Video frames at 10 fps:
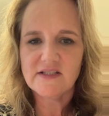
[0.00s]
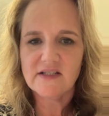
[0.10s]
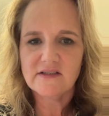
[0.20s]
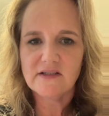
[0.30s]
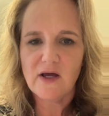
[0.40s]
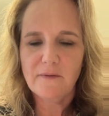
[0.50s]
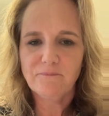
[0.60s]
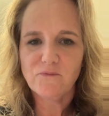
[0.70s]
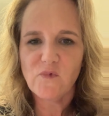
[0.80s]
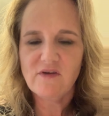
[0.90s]
and
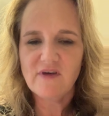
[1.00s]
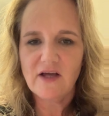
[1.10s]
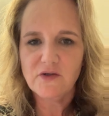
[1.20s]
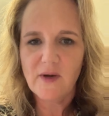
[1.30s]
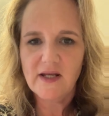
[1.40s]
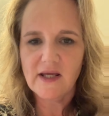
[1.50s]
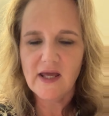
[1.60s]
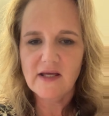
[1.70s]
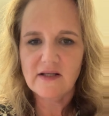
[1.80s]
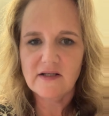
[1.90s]
reevaluating
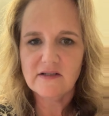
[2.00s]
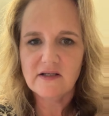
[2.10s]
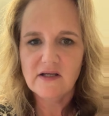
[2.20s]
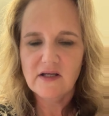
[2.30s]
it and